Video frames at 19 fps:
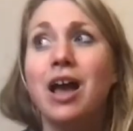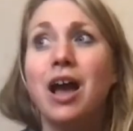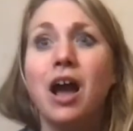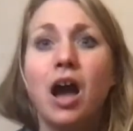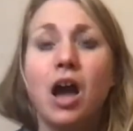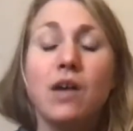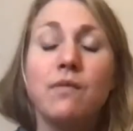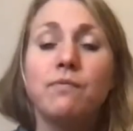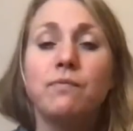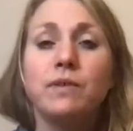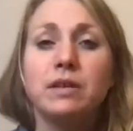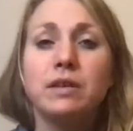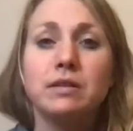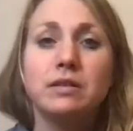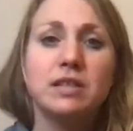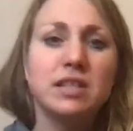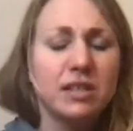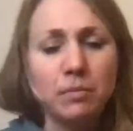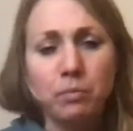I feel
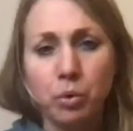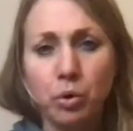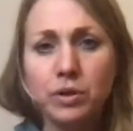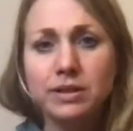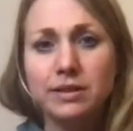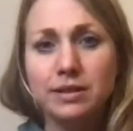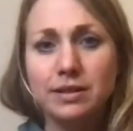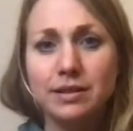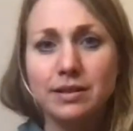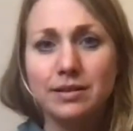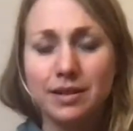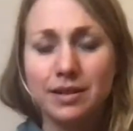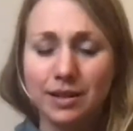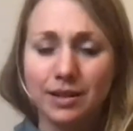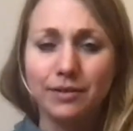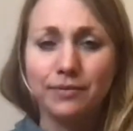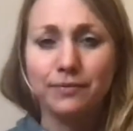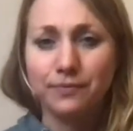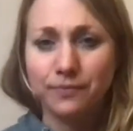disappointed
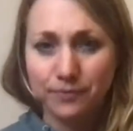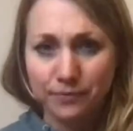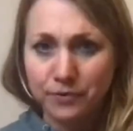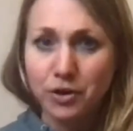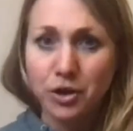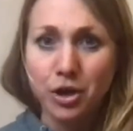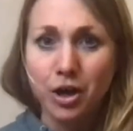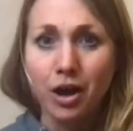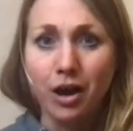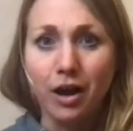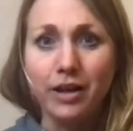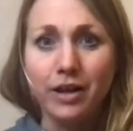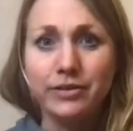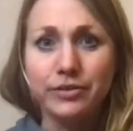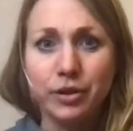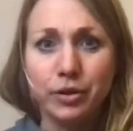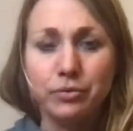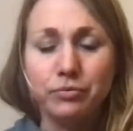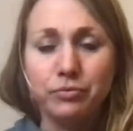if I
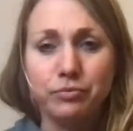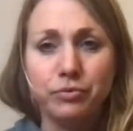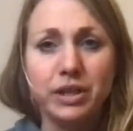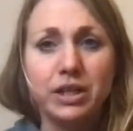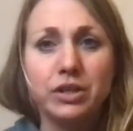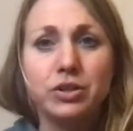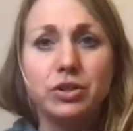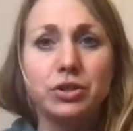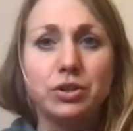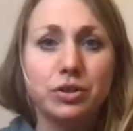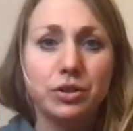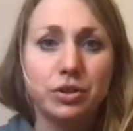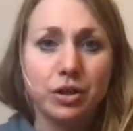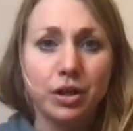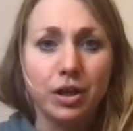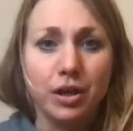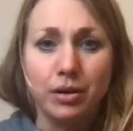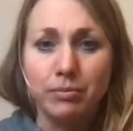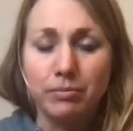don't reach
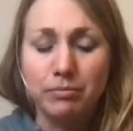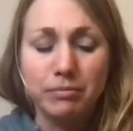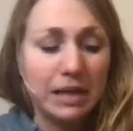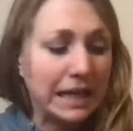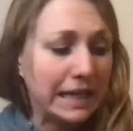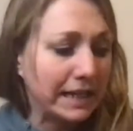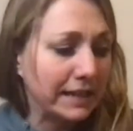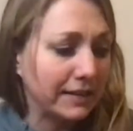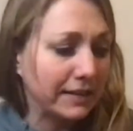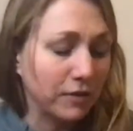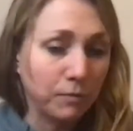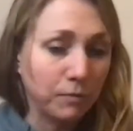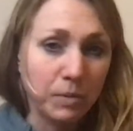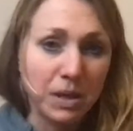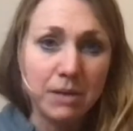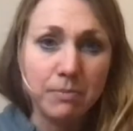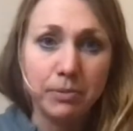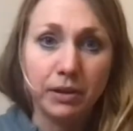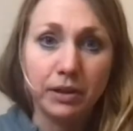millions of
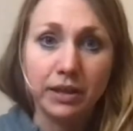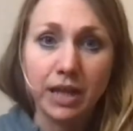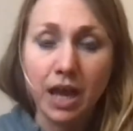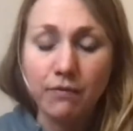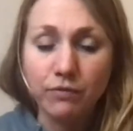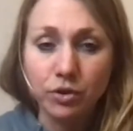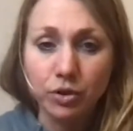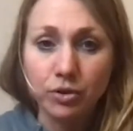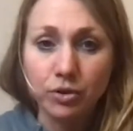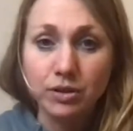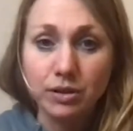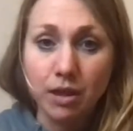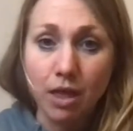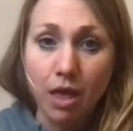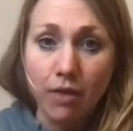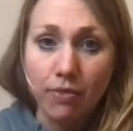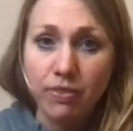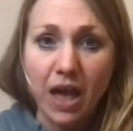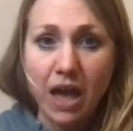people and I haven't got
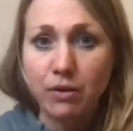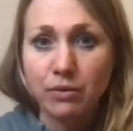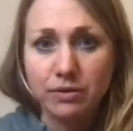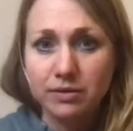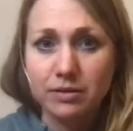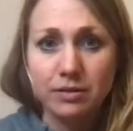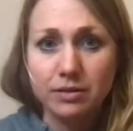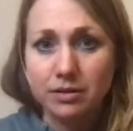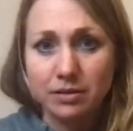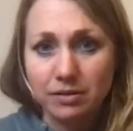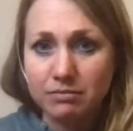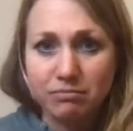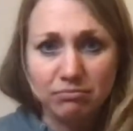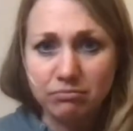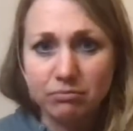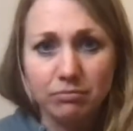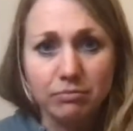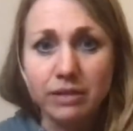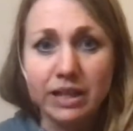1,000
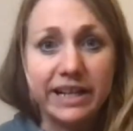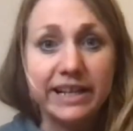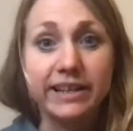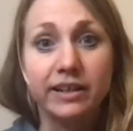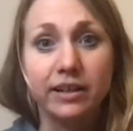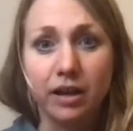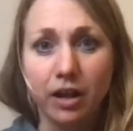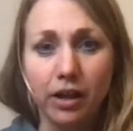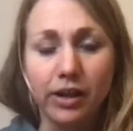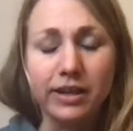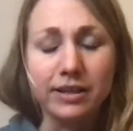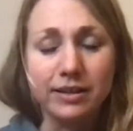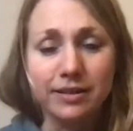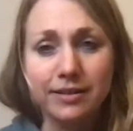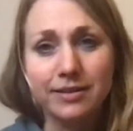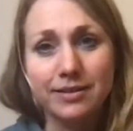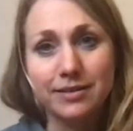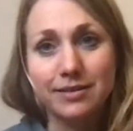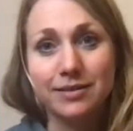million
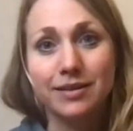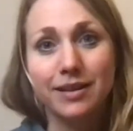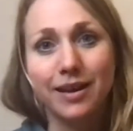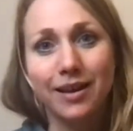likes.